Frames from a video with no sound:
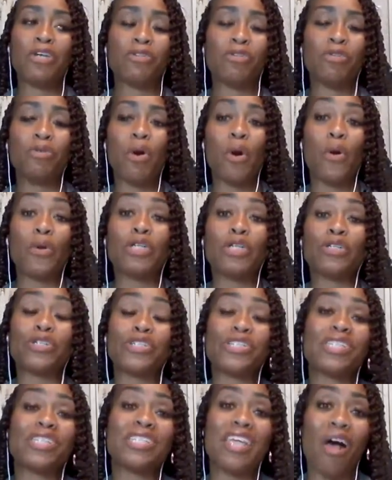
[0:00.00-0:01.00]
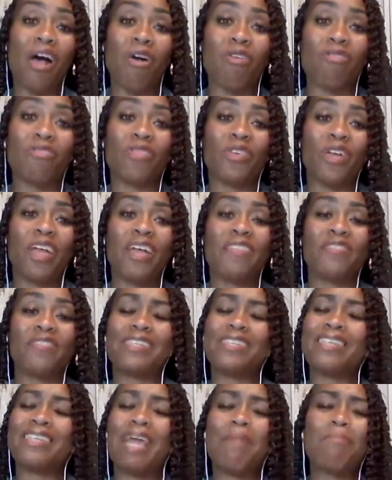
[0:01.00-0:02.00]
You owe yourself
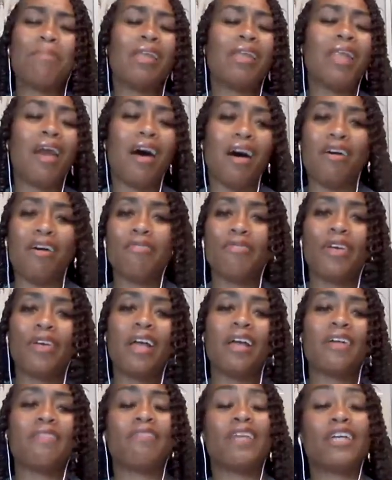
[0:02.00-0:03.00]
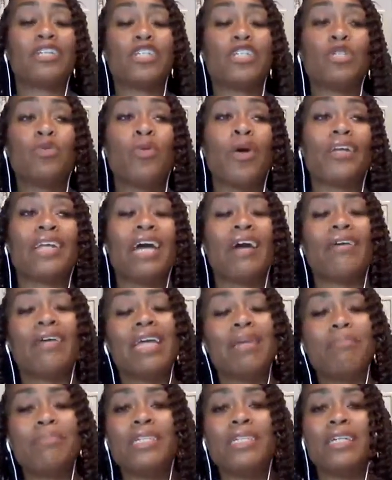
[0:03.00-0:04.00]
the same love that you are
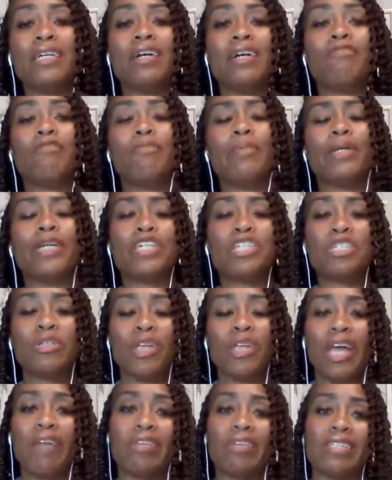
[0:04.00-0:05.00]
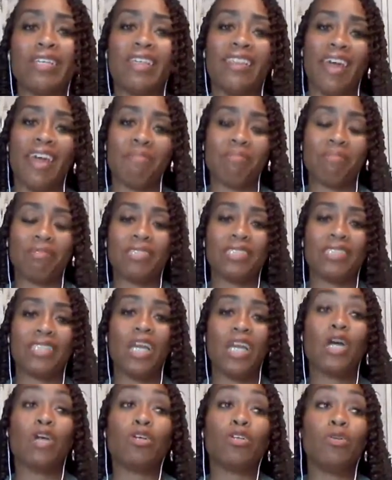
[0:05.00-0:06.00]
now empty of because you gave it to them.
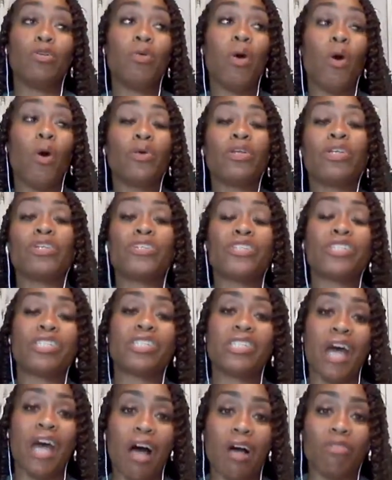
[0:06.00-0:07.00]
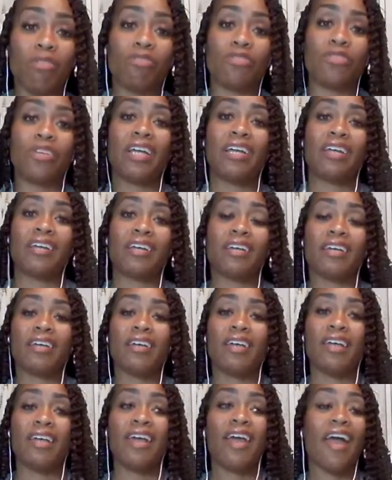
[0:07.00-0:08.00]
You owe yourself
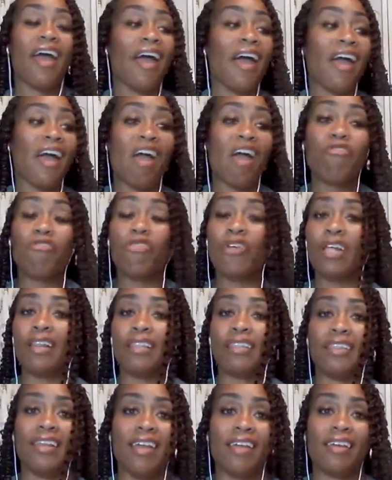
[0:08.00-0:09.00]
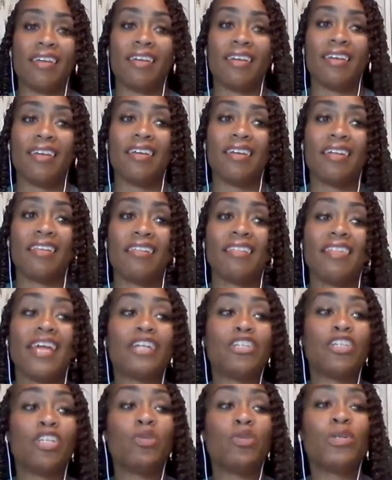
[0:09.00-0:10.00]
everything
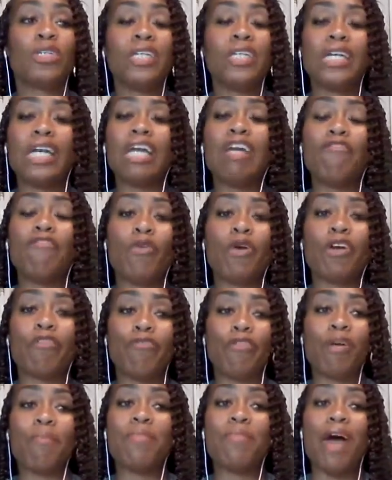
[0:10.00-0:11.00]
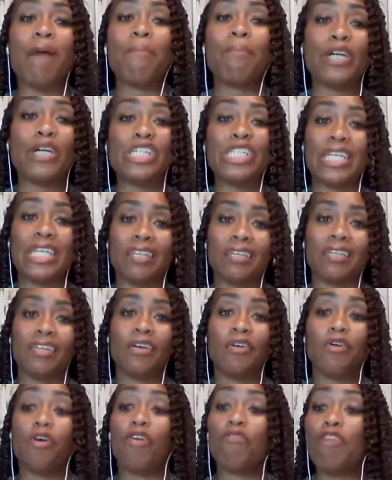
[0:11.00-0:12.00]
that you were looking for from that person,
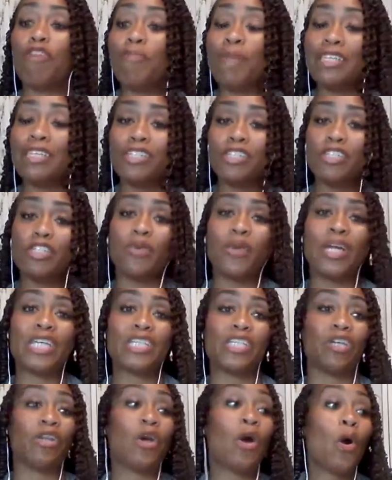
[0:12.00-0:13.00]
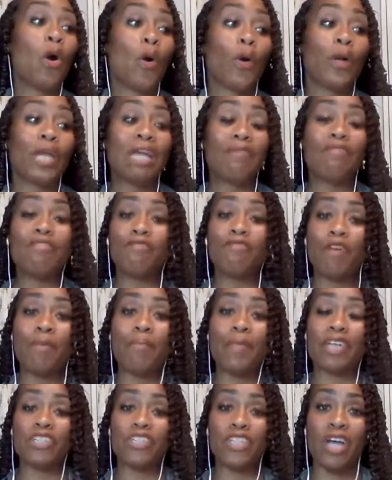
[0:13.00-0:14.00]
or from that situation, or even
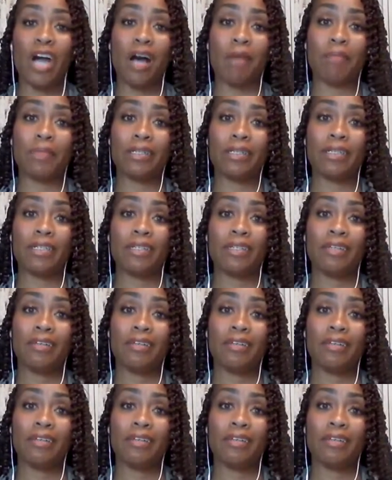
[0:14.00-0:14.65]
from that job.